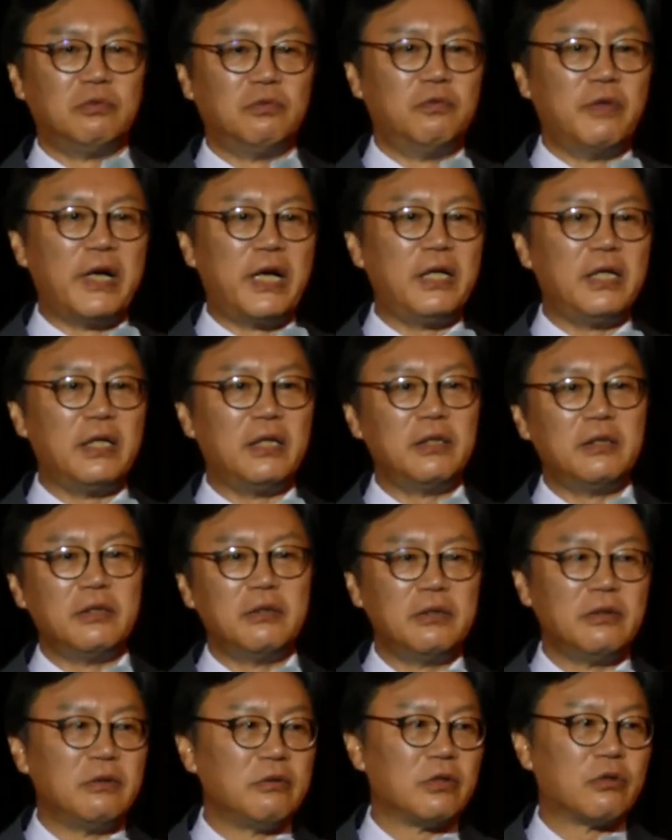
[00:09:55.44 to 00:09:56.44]
very
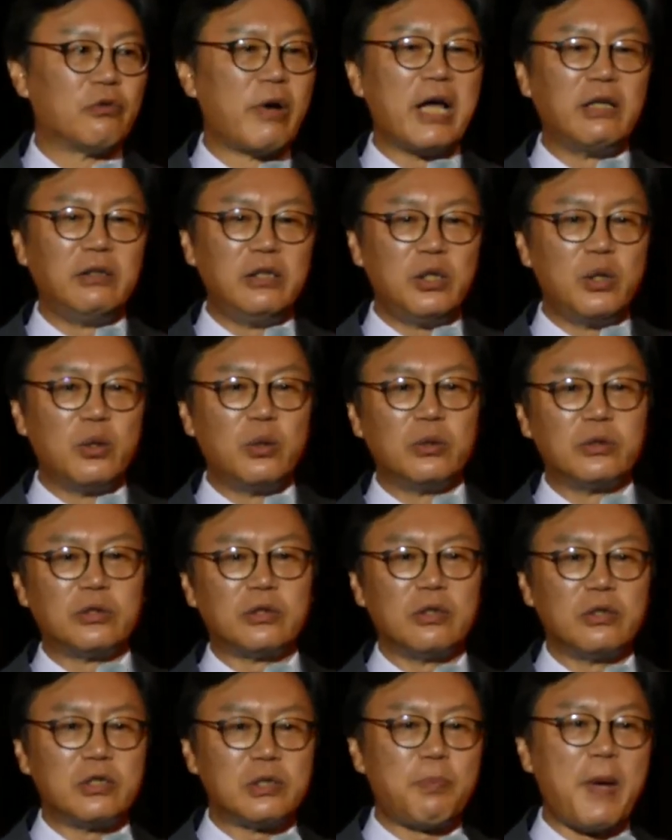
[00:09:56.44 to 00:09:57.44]

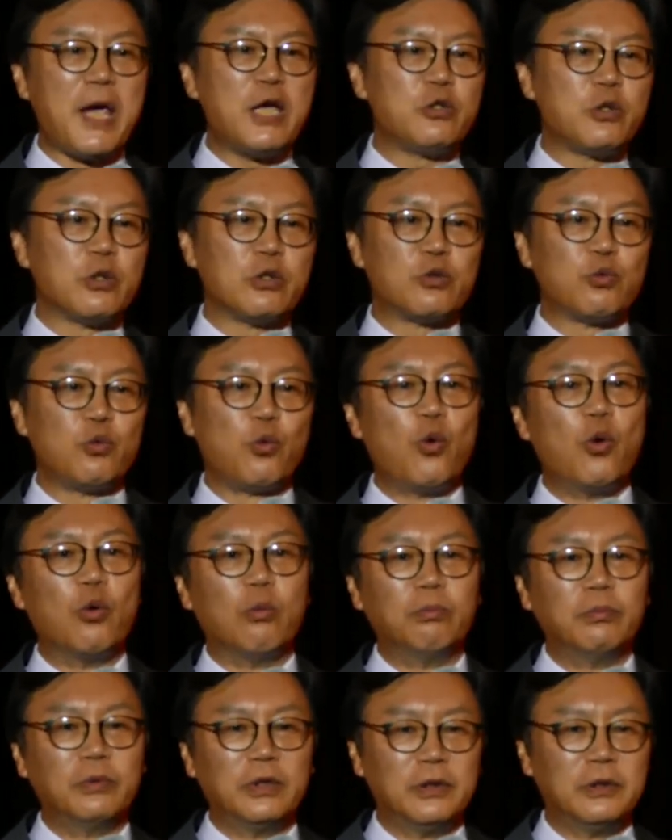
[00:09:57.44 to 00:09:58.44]
grandiose, spacious
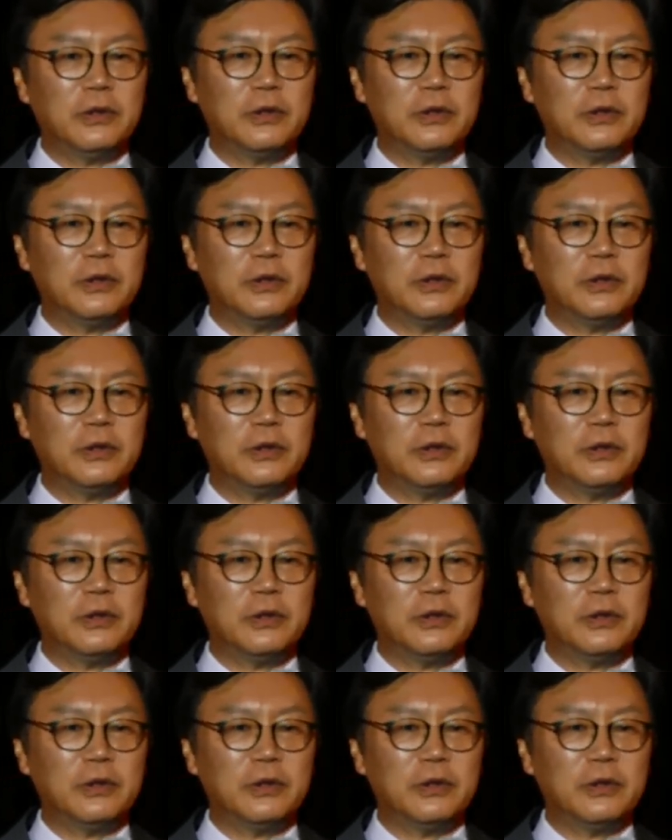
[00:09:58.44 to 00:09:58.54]
room